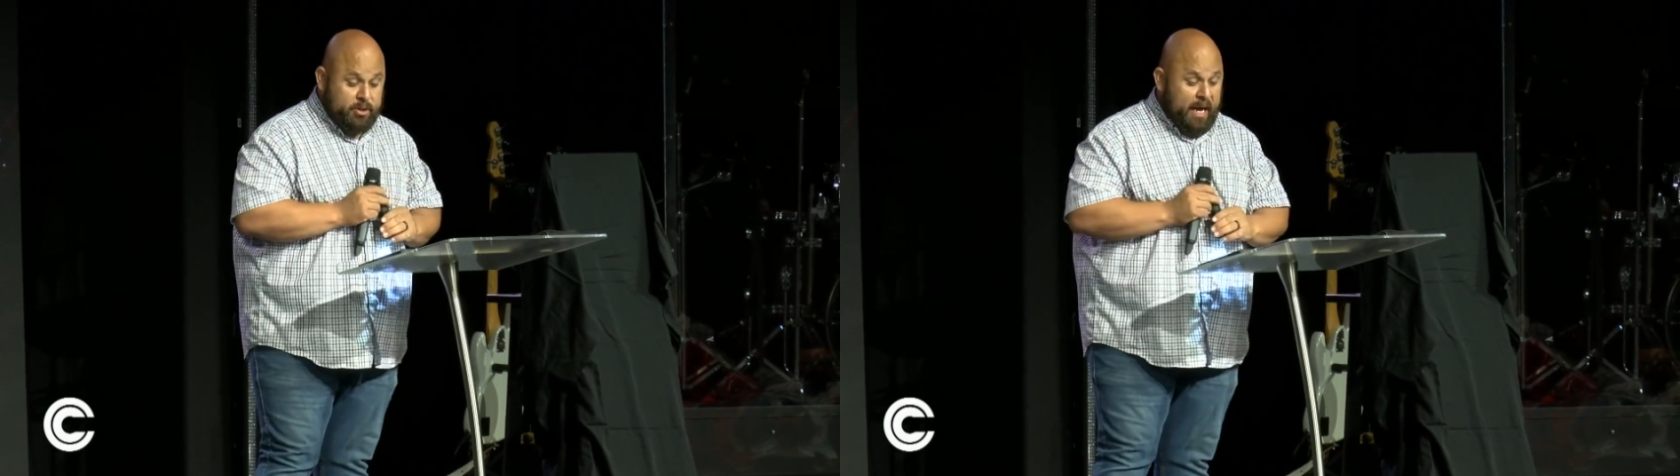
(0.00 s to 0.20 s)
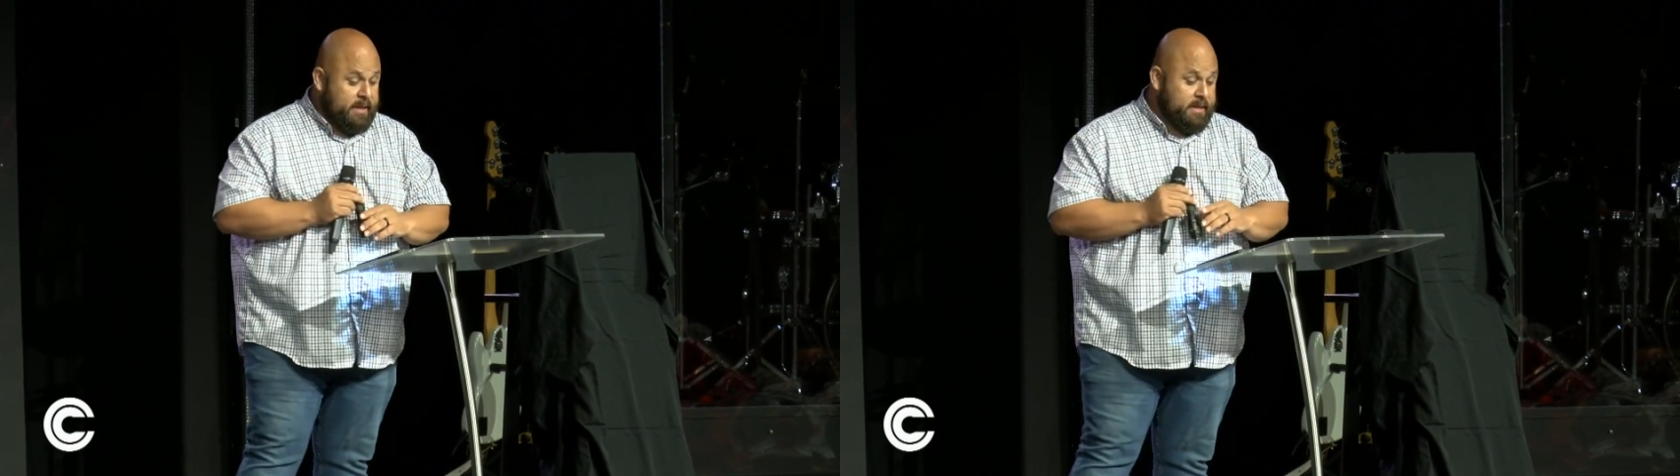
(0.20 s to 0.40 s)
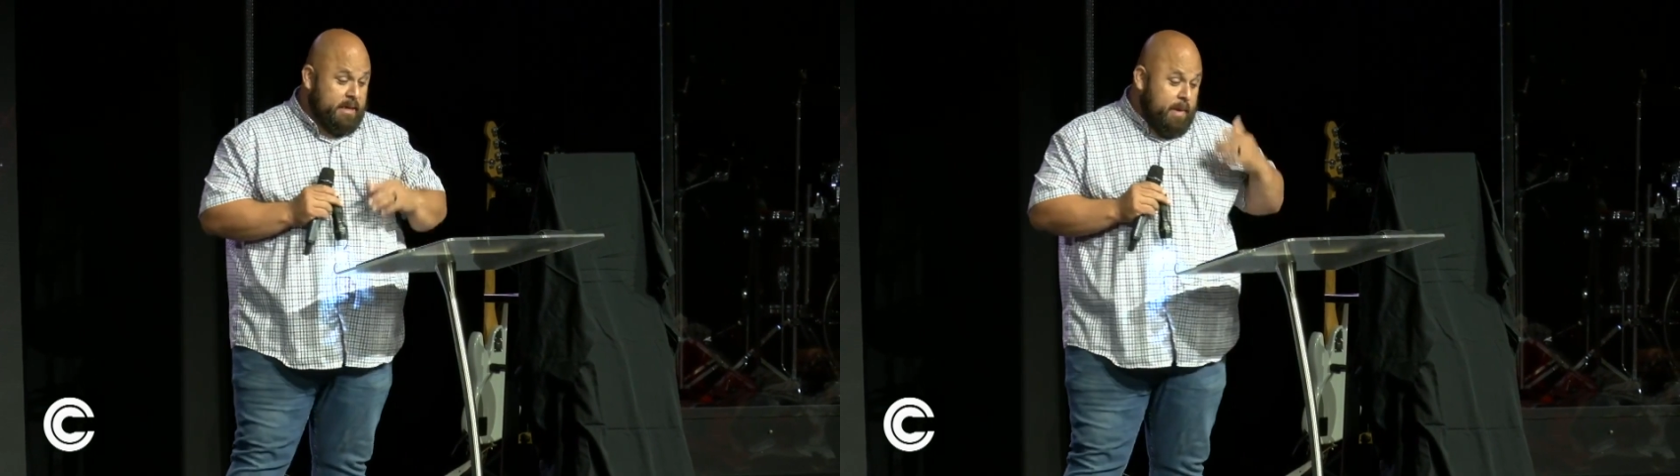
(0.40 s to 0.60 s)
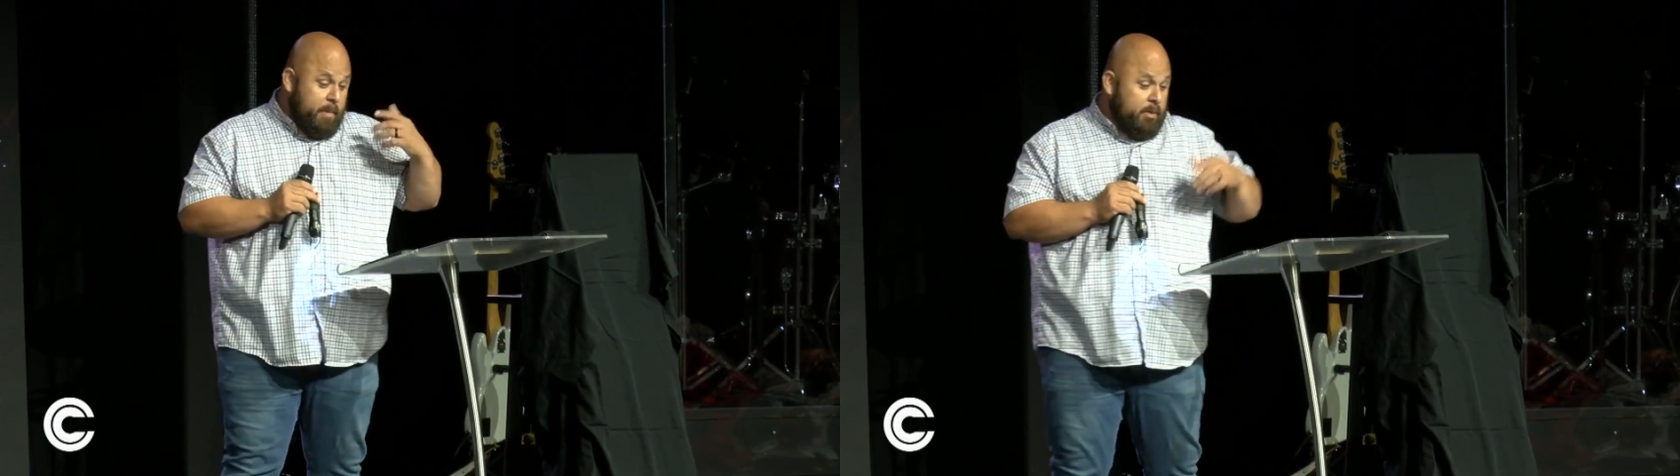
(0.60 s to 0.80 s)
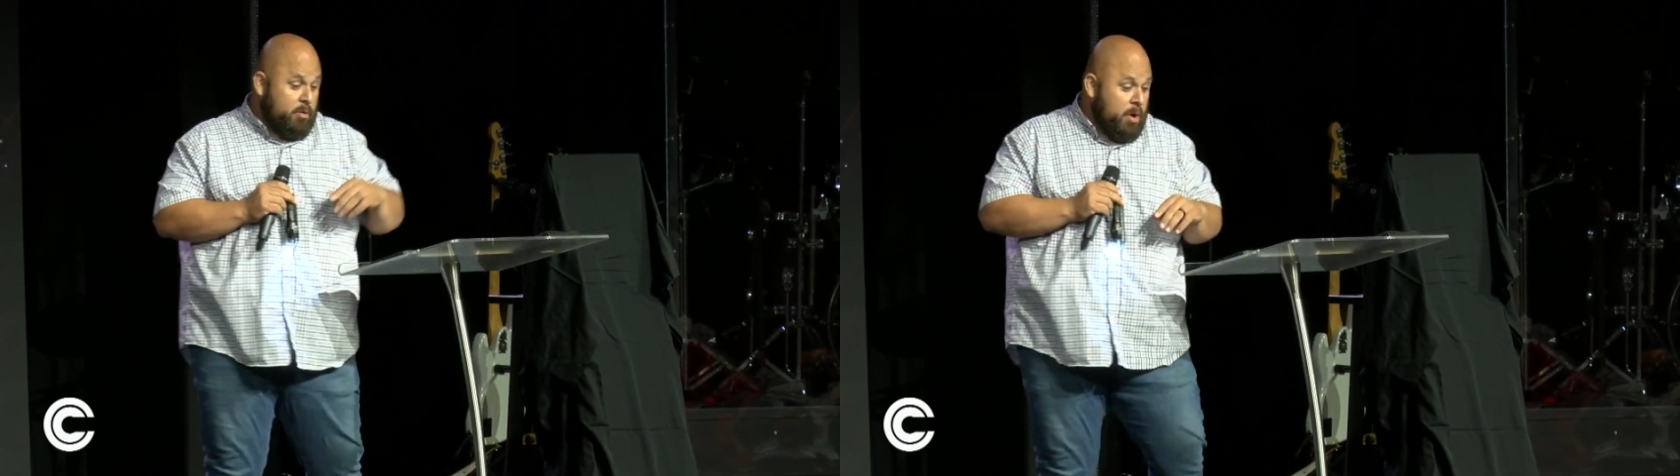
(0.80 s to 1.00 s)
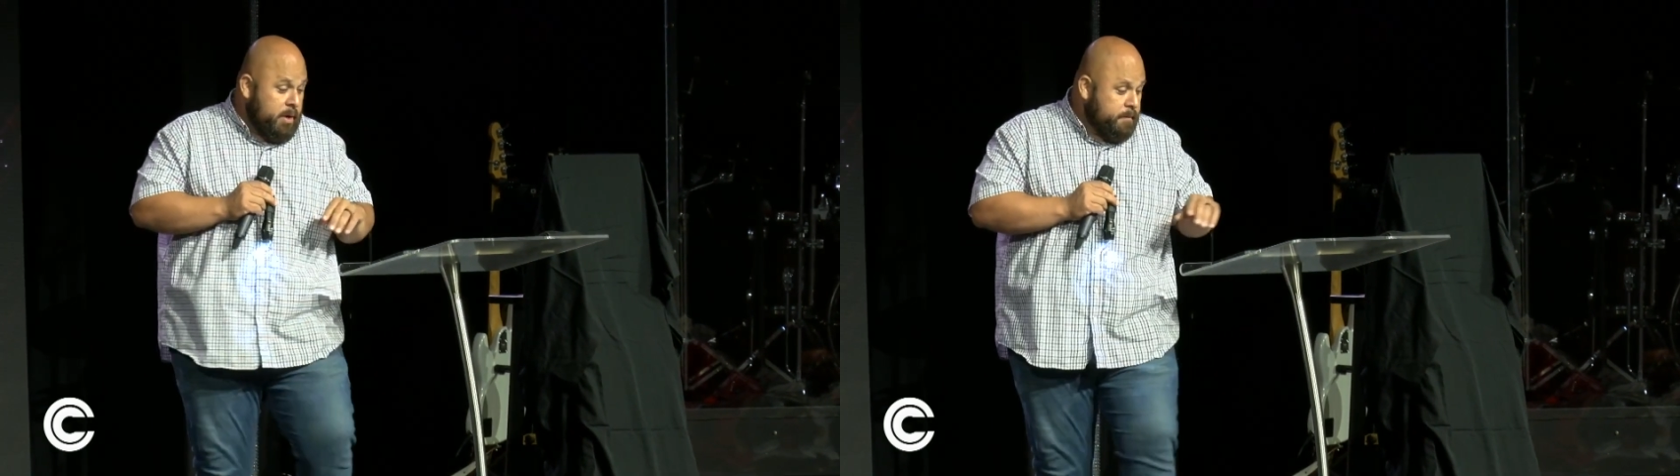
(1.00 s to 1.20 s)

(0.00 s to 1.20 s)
so I said my mama wrote